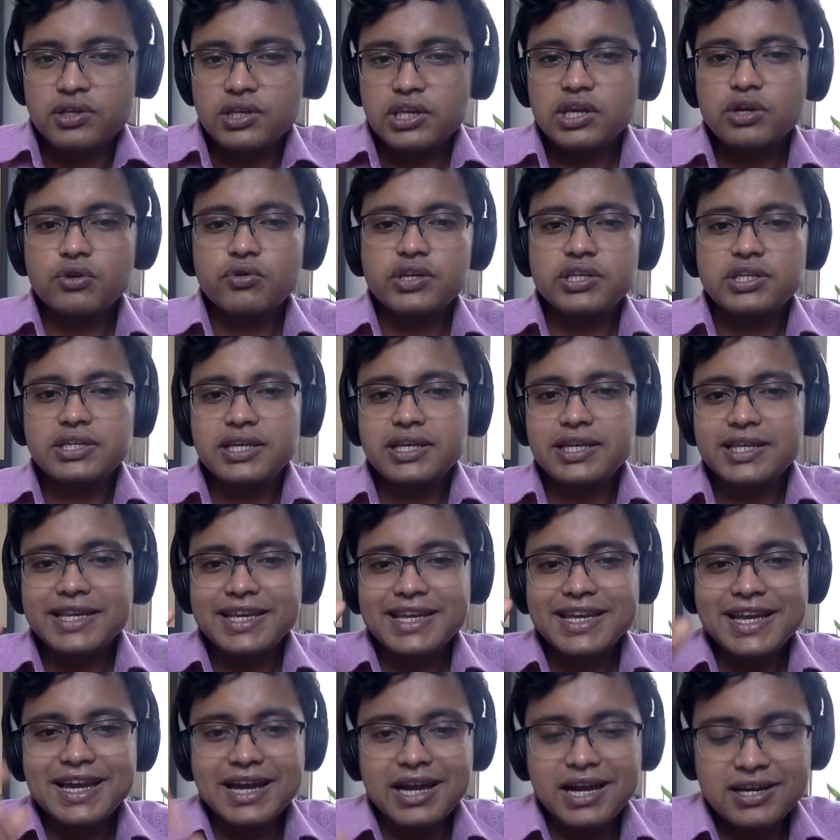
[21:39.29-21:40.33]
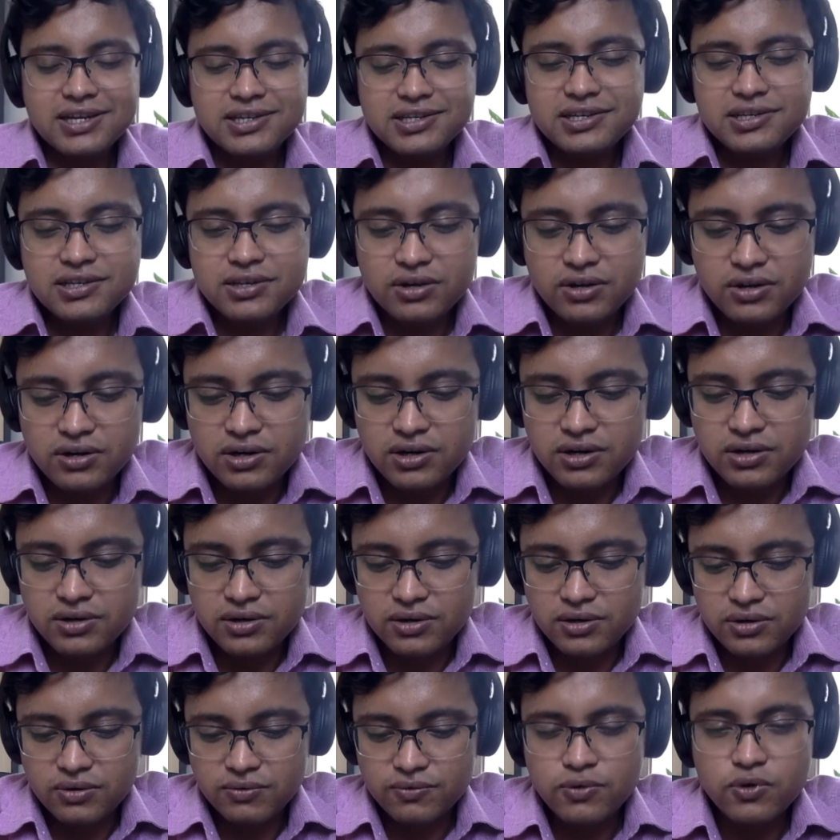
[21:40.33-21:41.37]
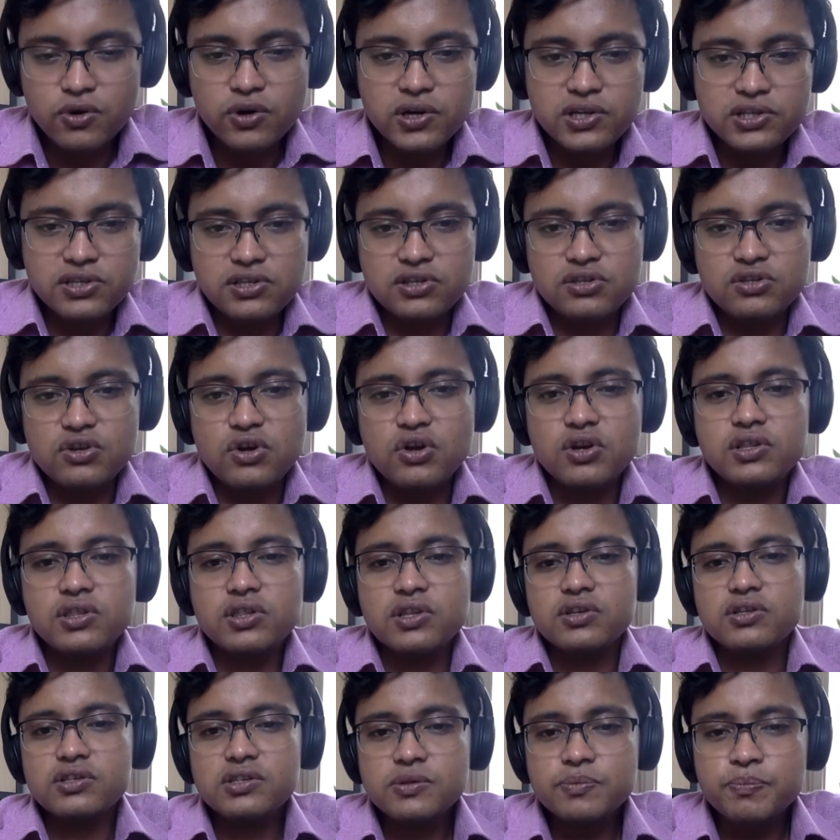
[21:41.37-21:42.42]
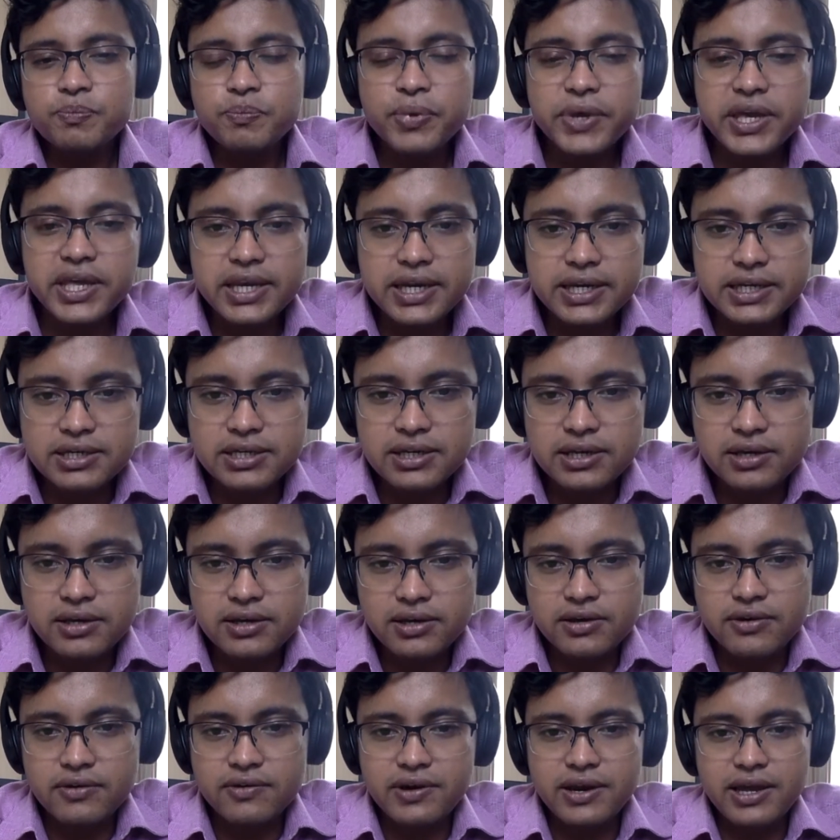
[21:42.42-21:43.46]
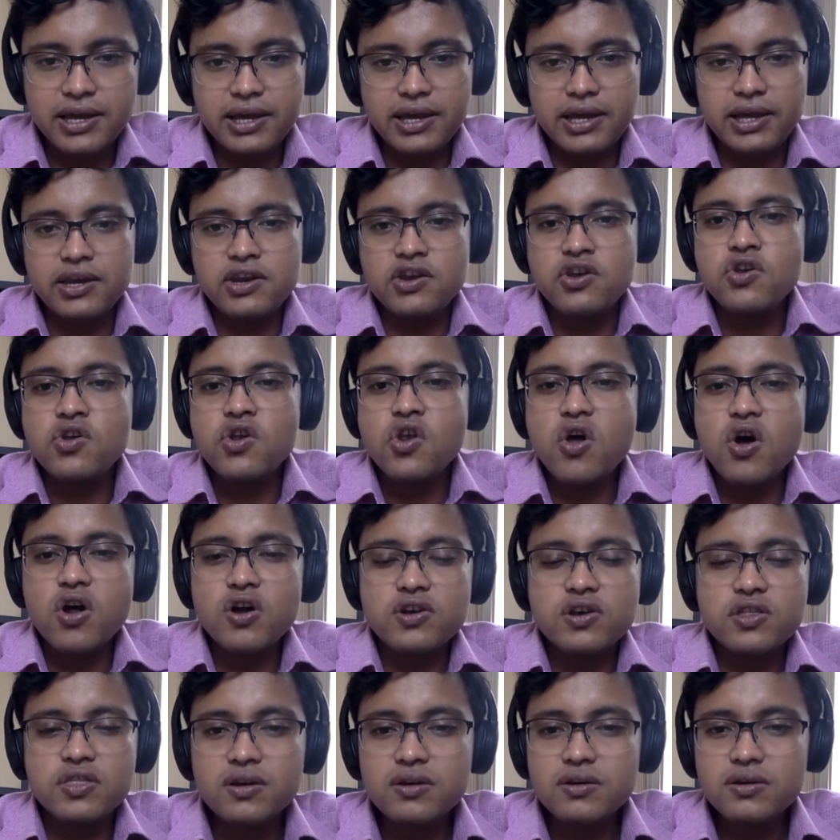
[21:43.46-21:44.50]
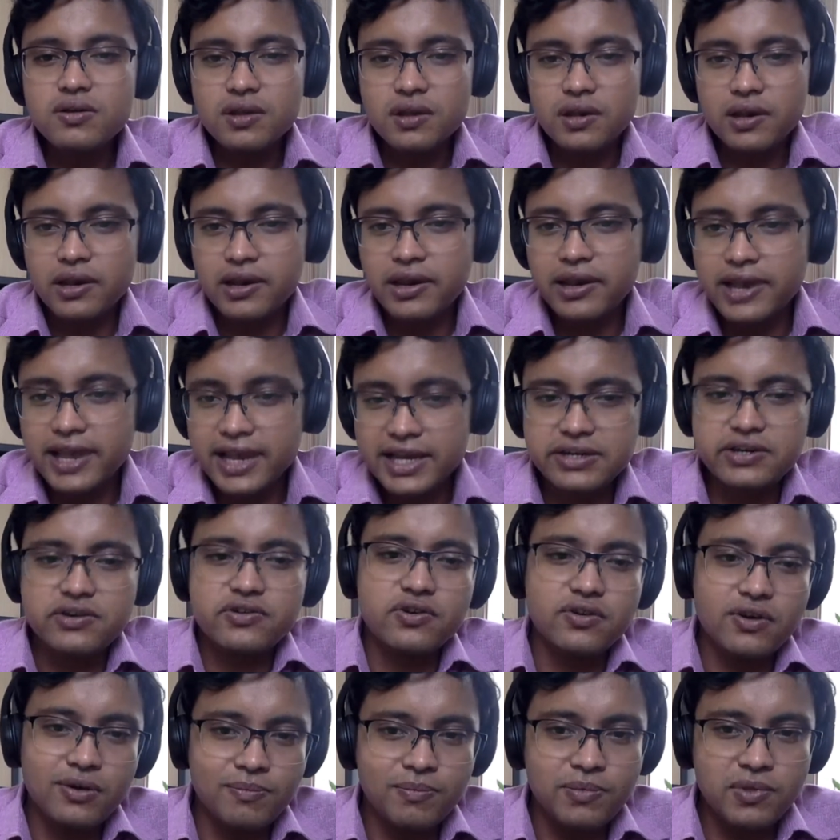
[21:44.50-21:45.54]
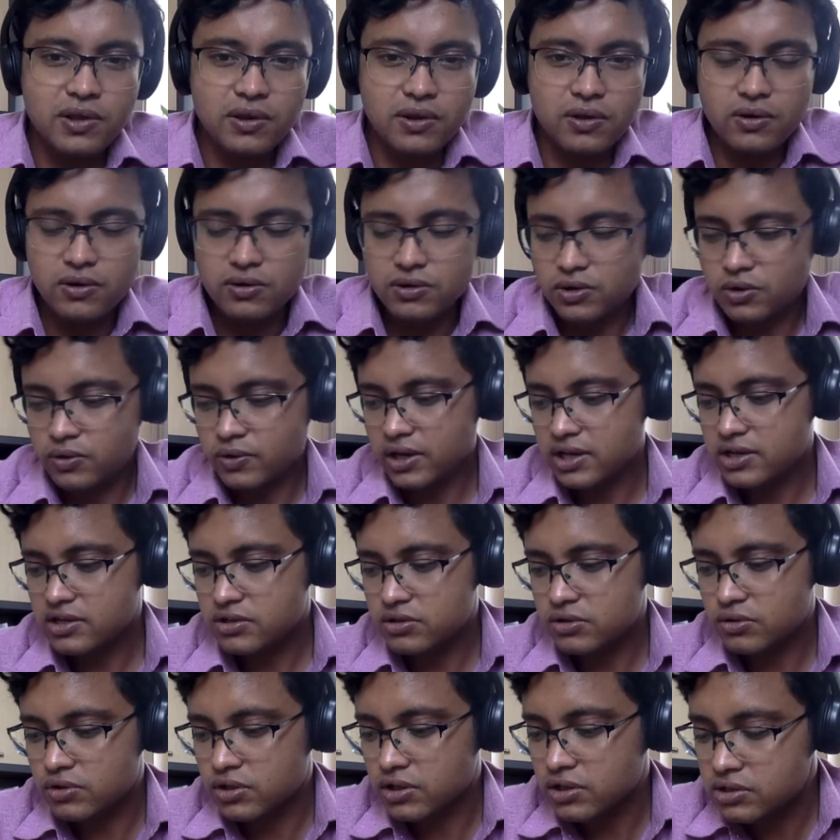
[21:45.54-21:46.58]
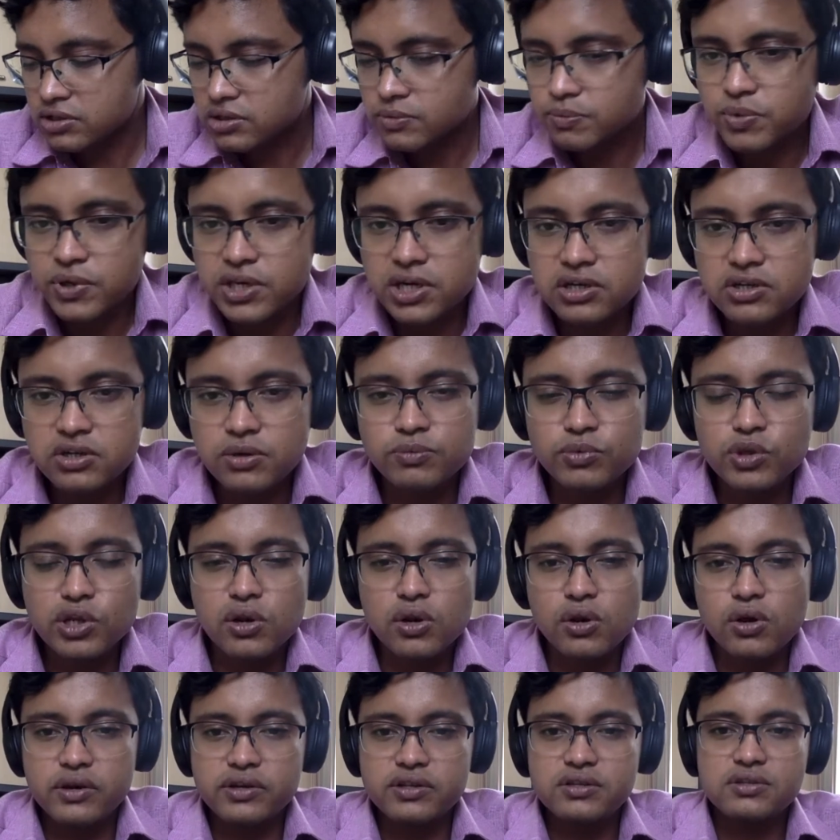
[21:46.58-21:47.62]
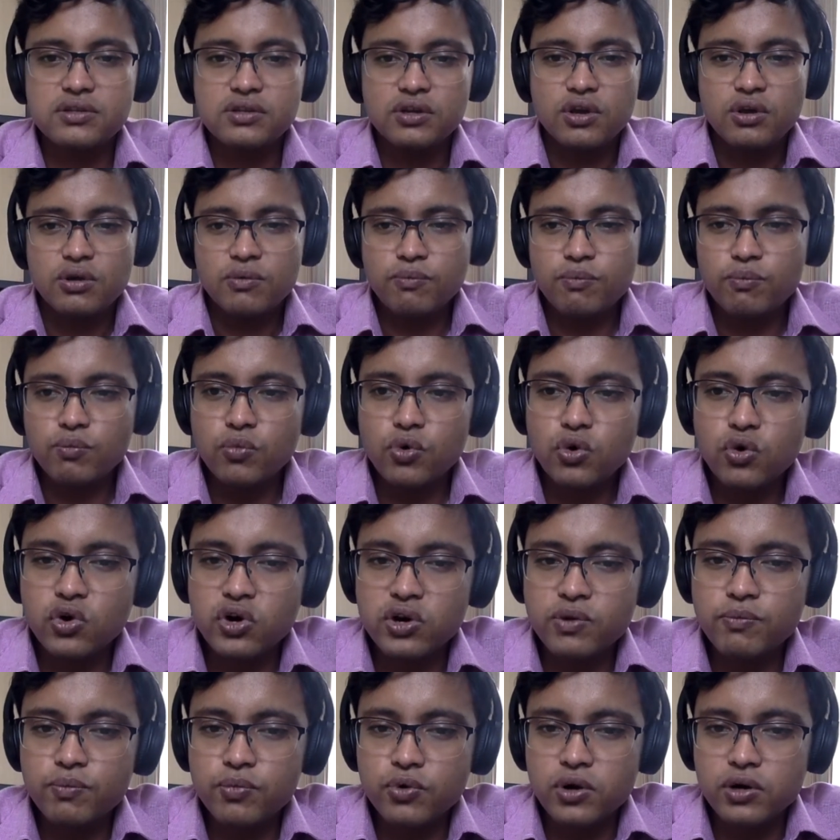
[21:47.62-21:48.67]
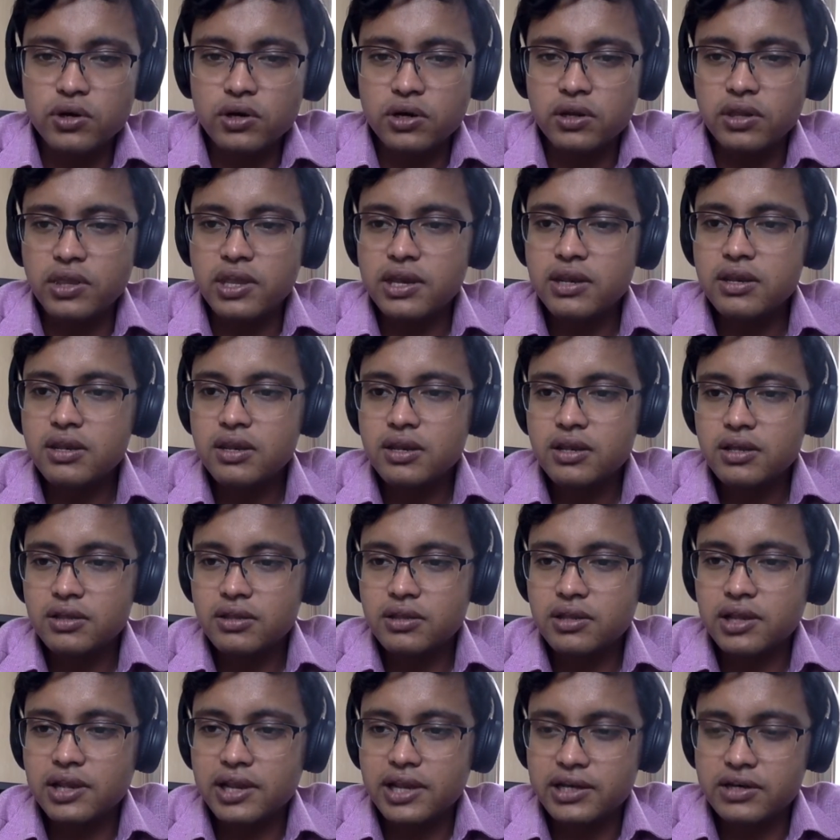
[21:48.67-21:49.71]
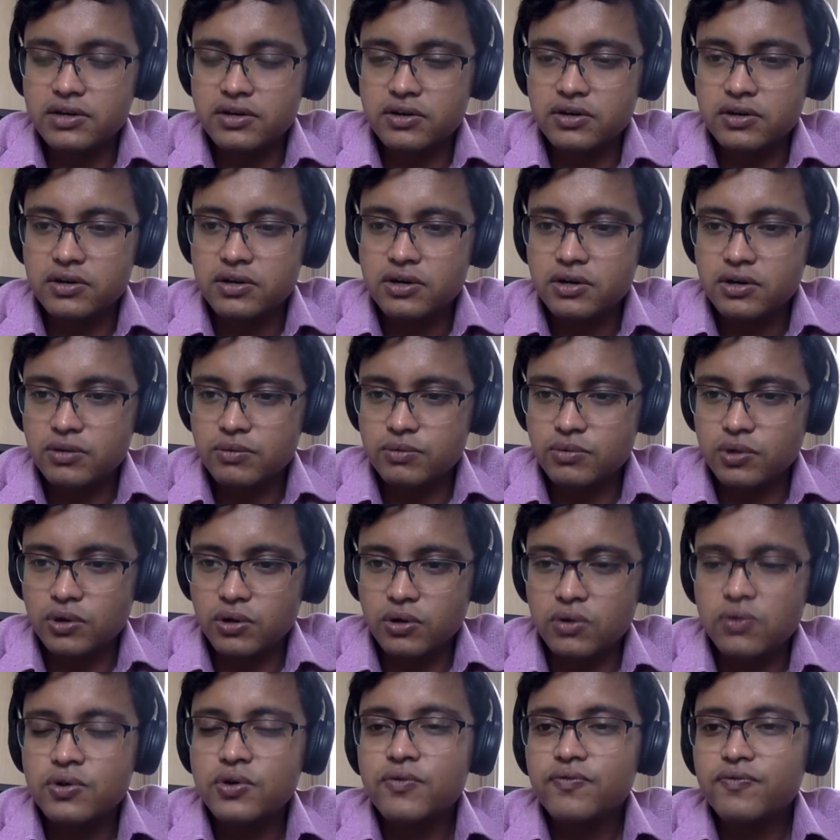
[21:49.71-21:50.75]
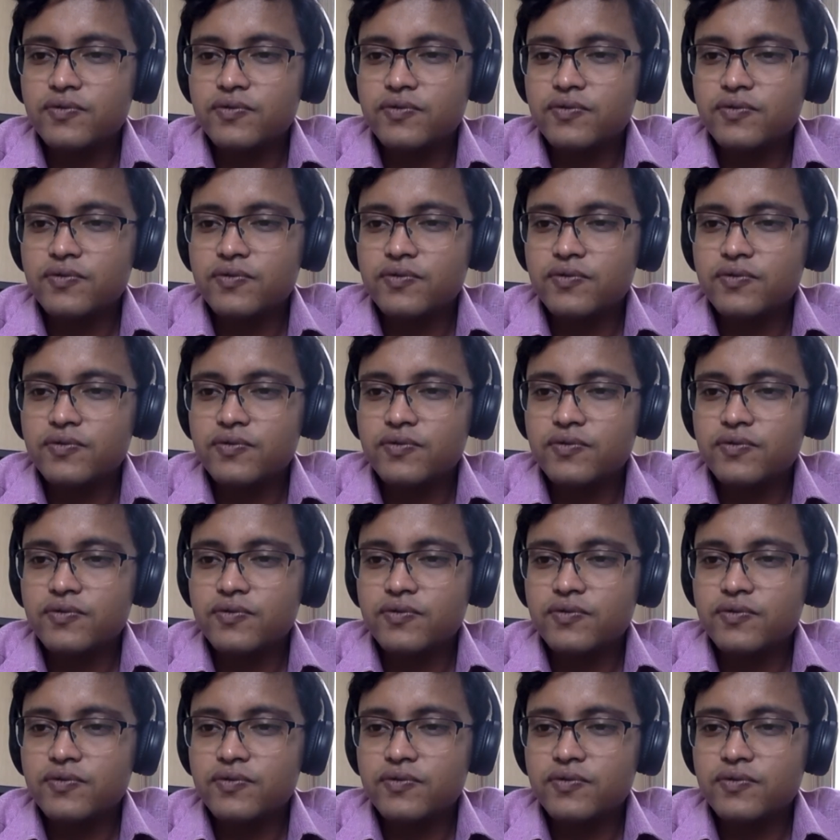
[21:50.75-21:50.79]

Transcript: equity regards or focuses on the spirit and not the letter of the law. Okay, so the spirit of the law is more important than the letter of the law.